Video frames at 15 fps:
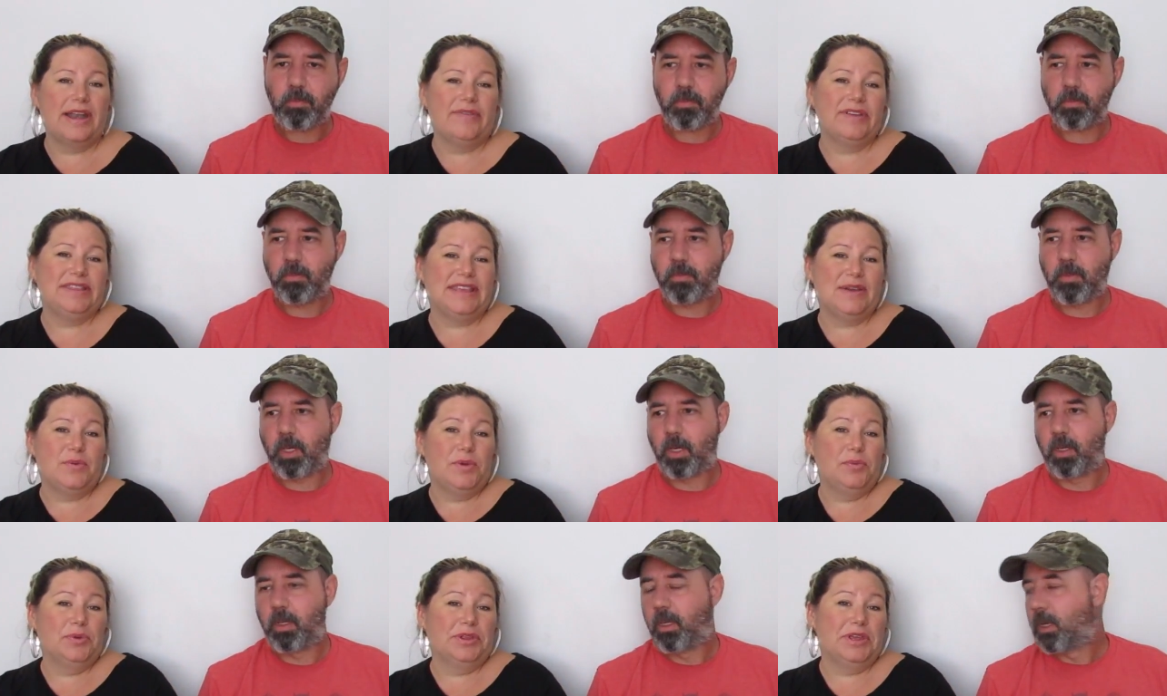Speaker 1: and everything.
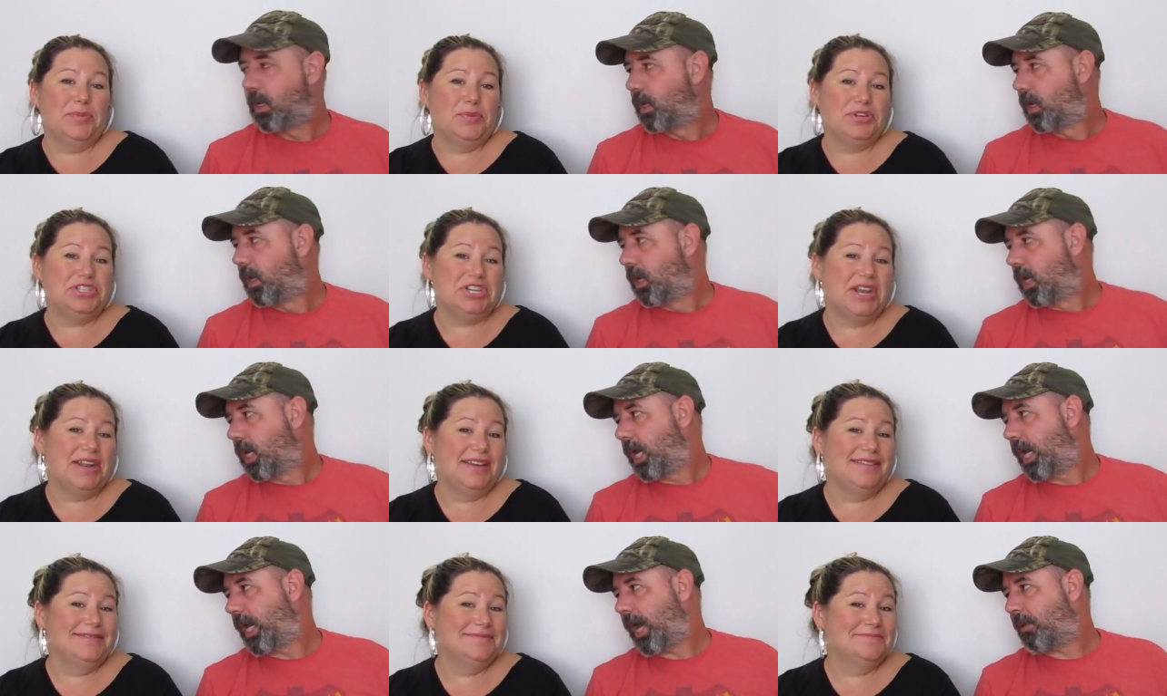We really appreciate
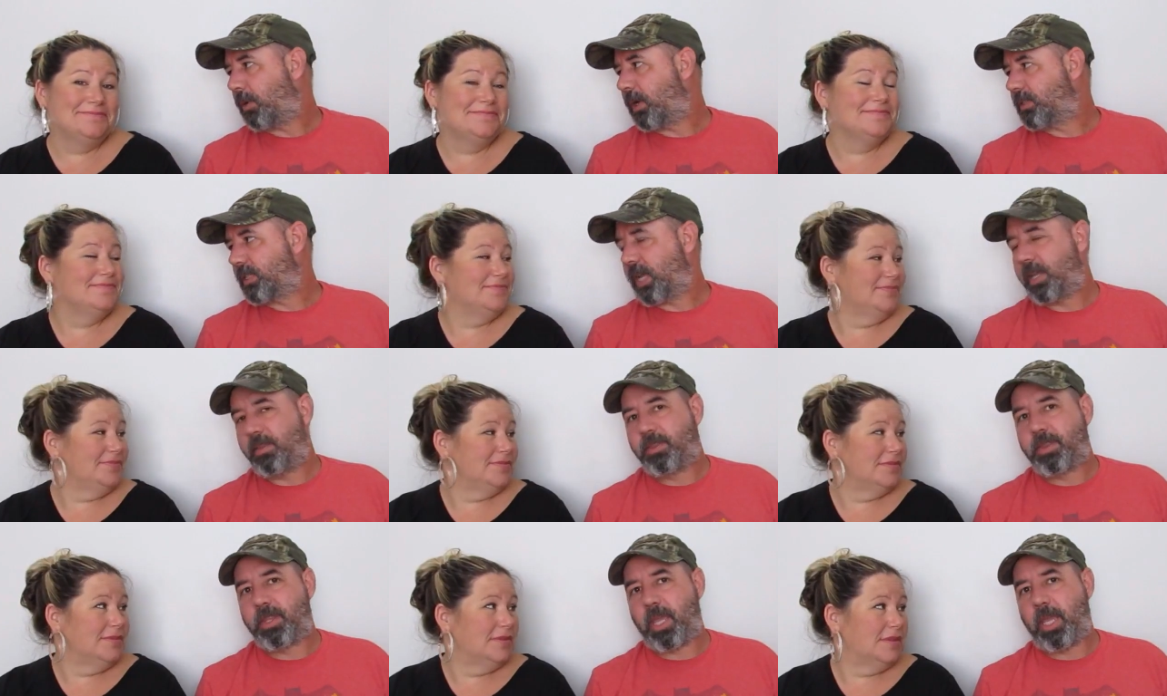
Speaker 2: it. And I want to
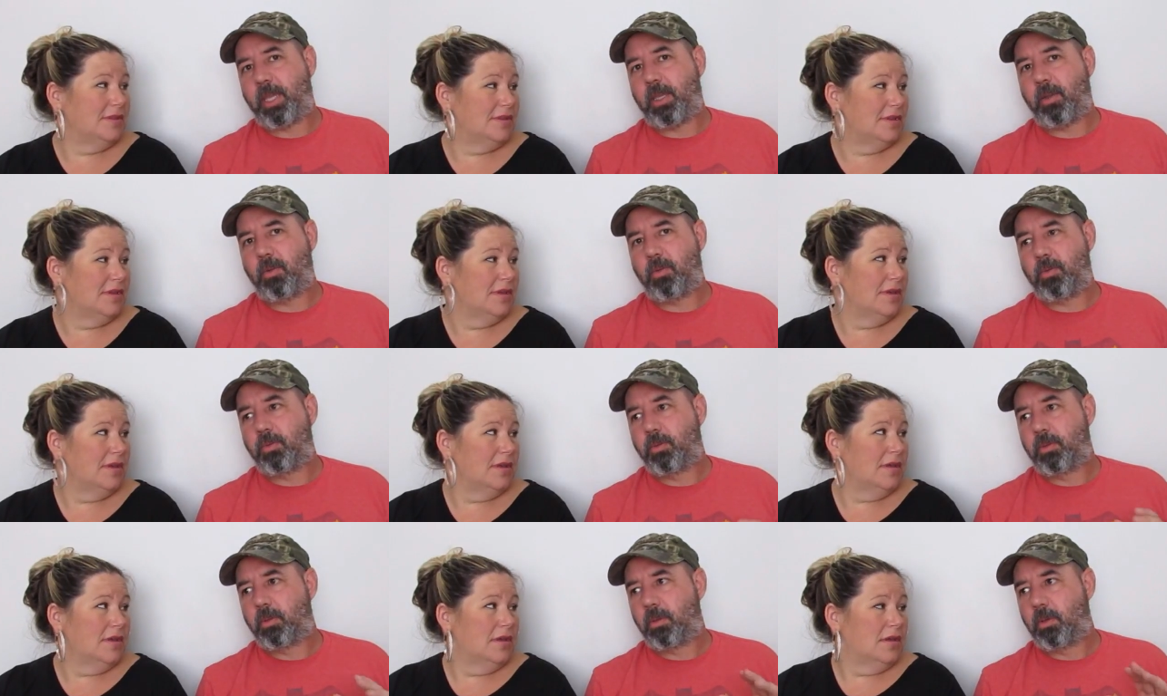say thank you
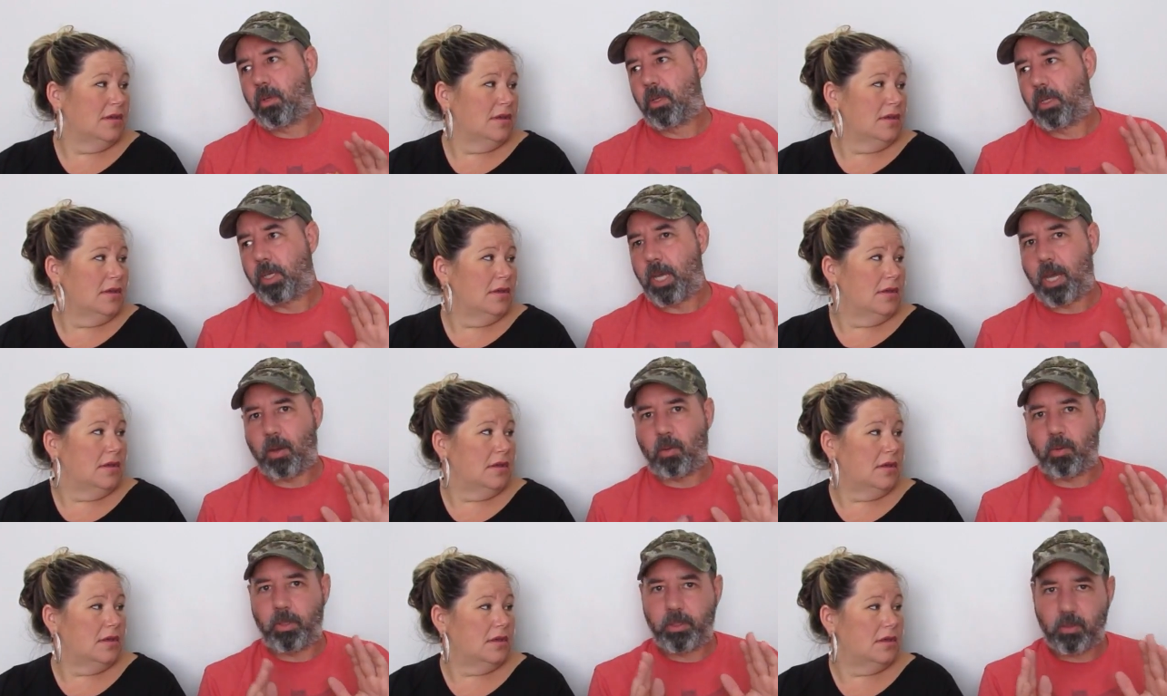
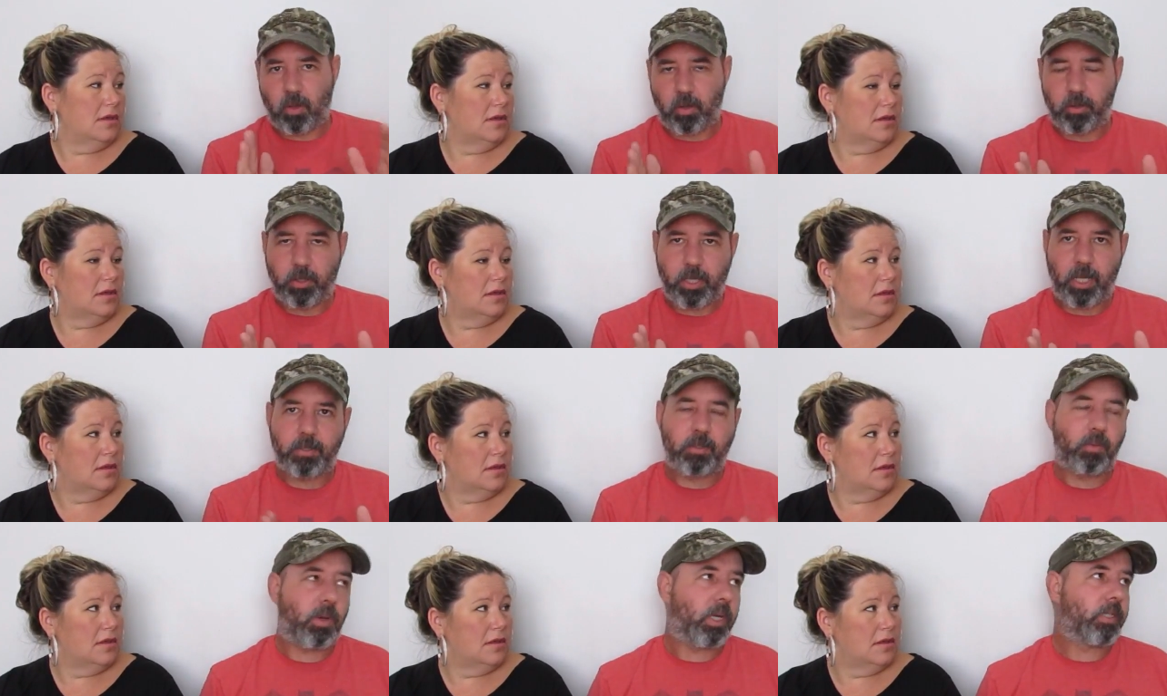not only to all you
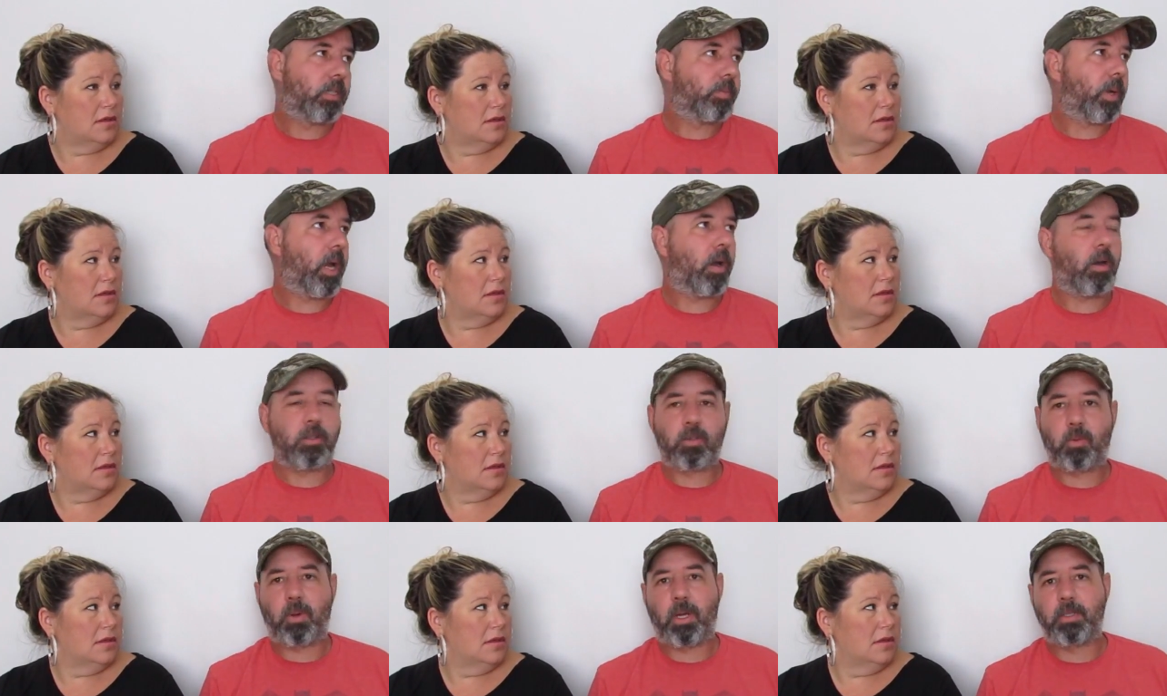guys that watch, but I
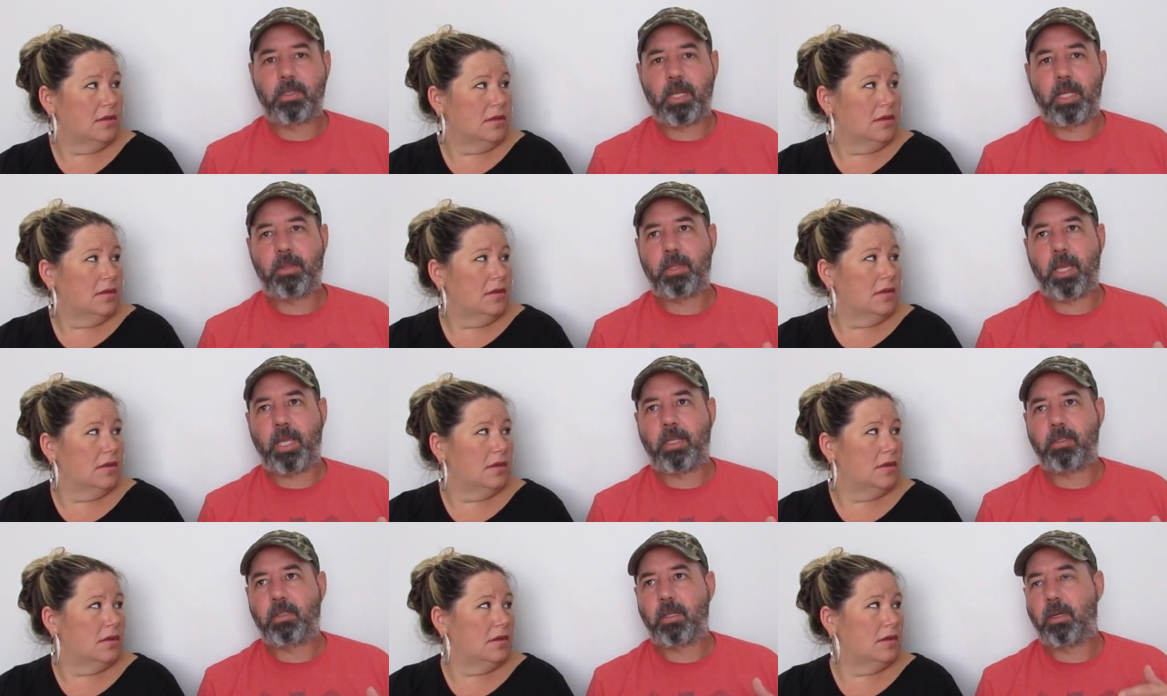also want to say
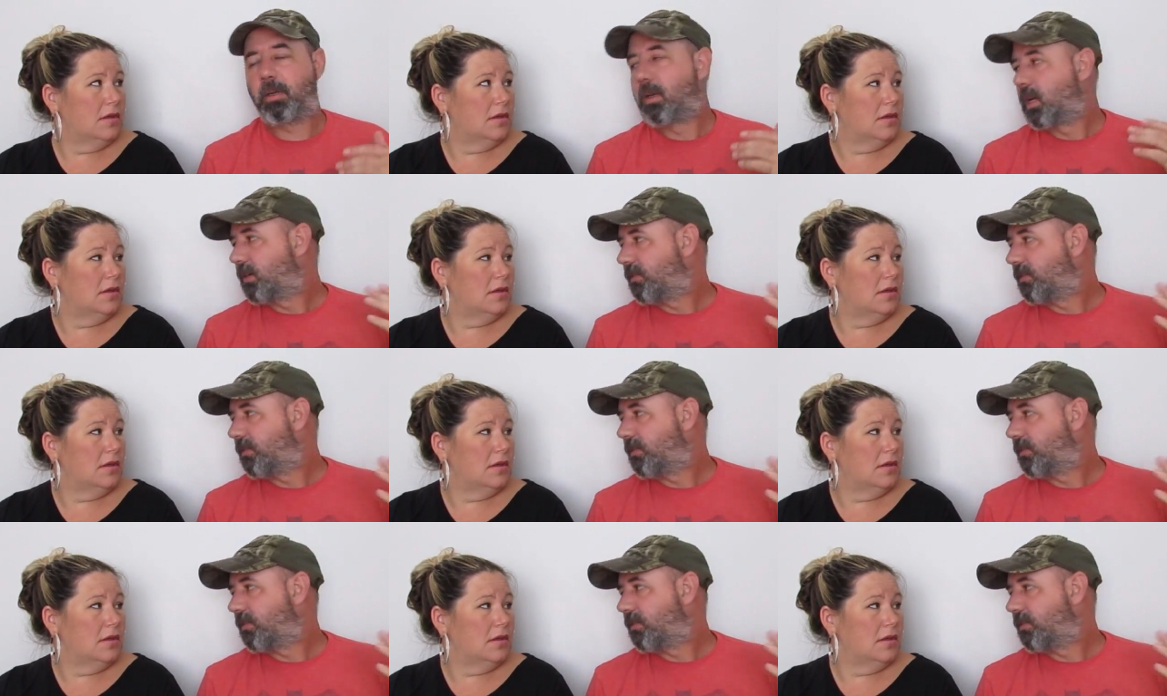thanks to